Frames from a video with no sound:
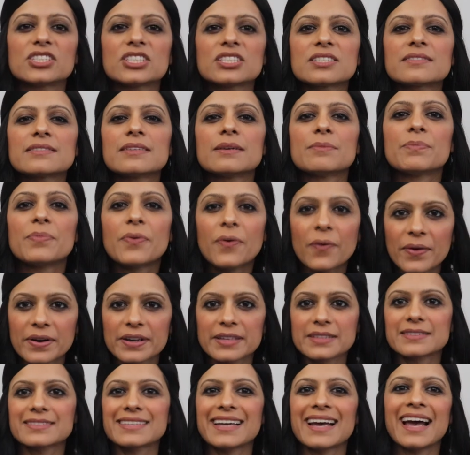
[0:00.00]
just
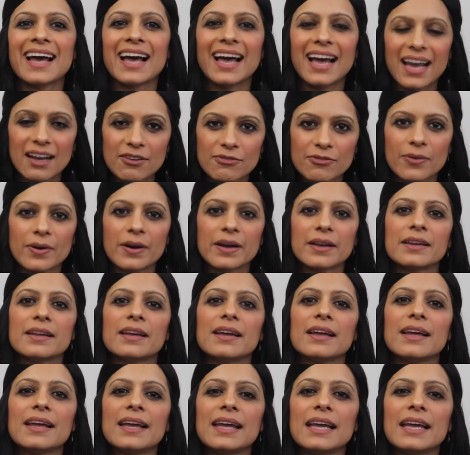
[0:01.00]
important to have one